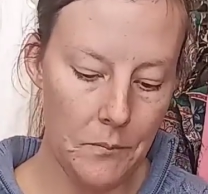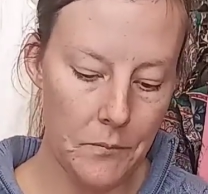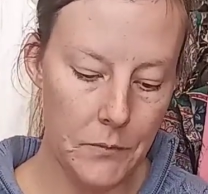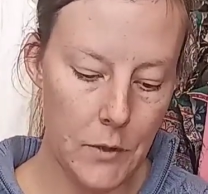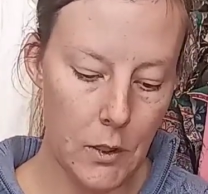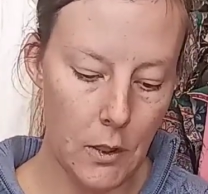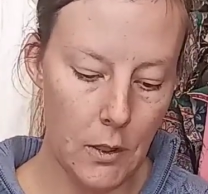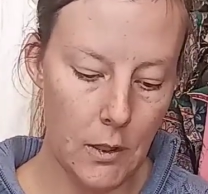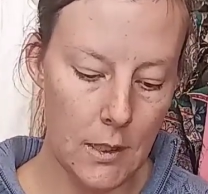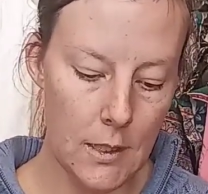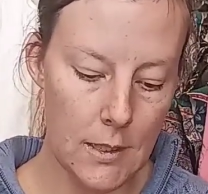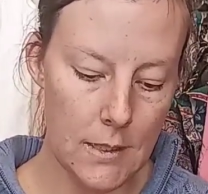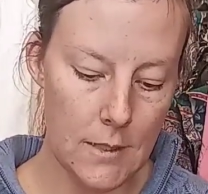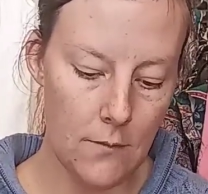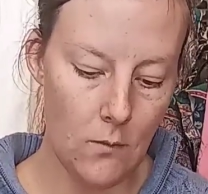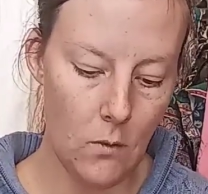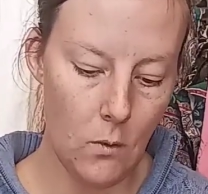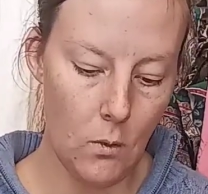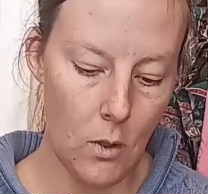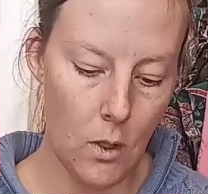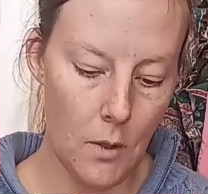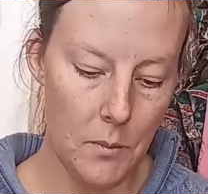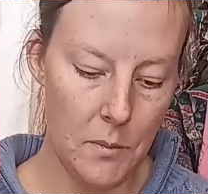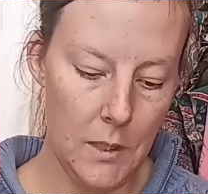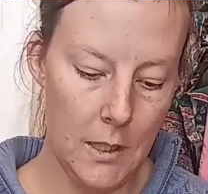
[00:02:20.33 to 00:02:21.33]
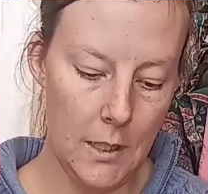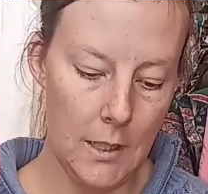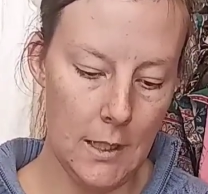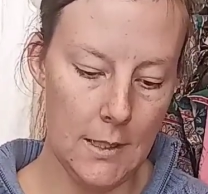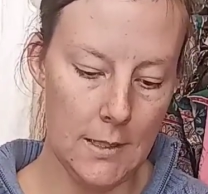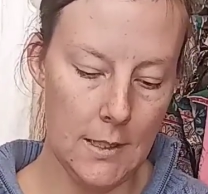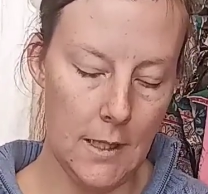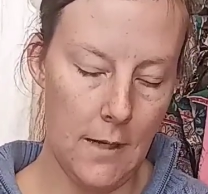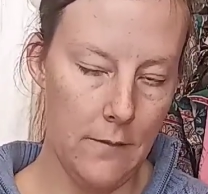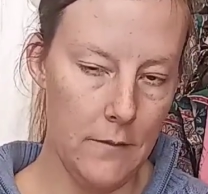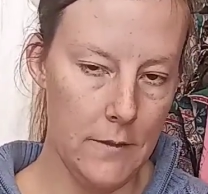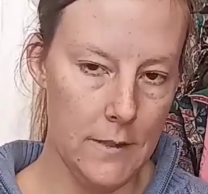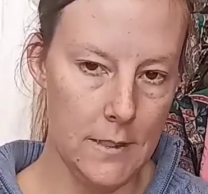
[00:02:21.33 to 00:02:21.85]
during the Civil War because
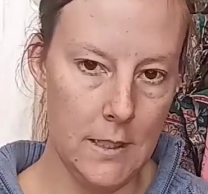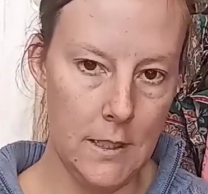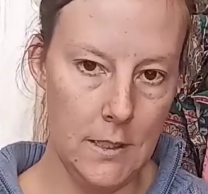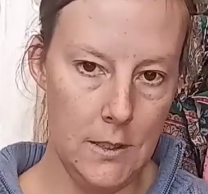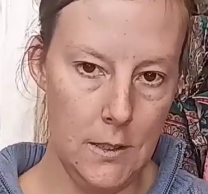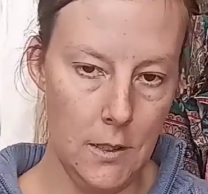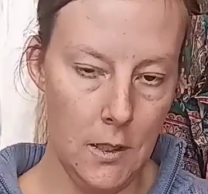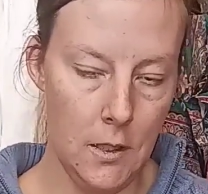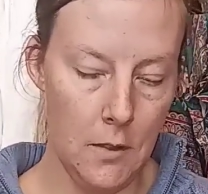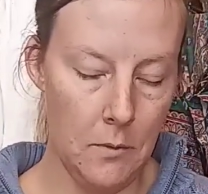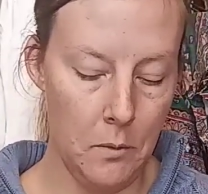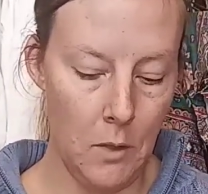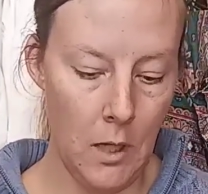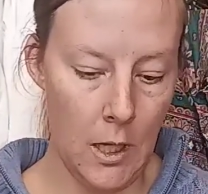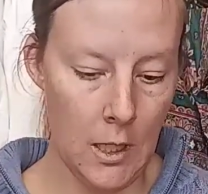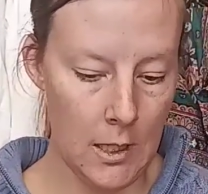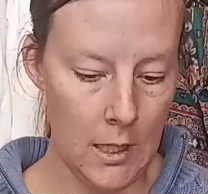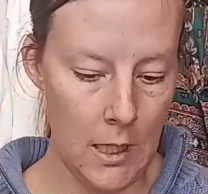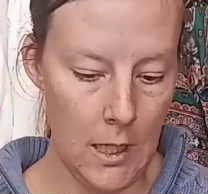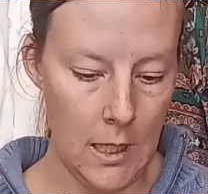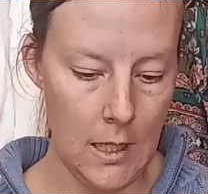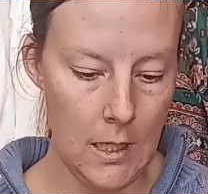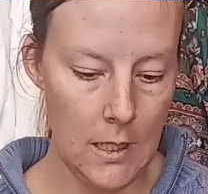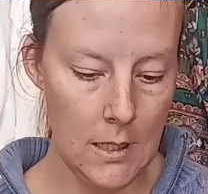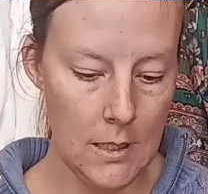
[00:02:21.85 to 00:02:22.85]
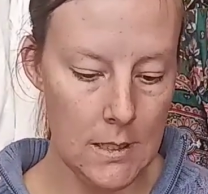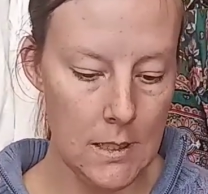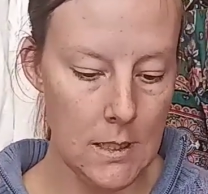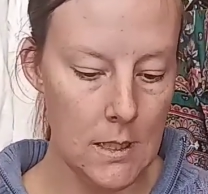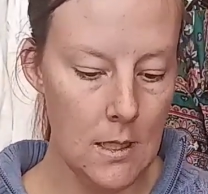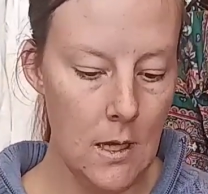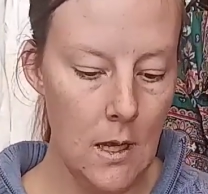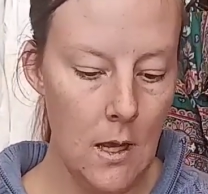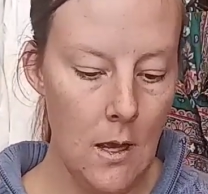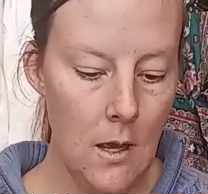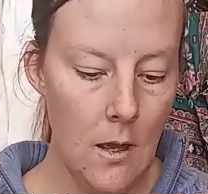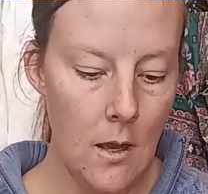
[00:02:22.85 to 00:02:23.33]
obviously due to the blockades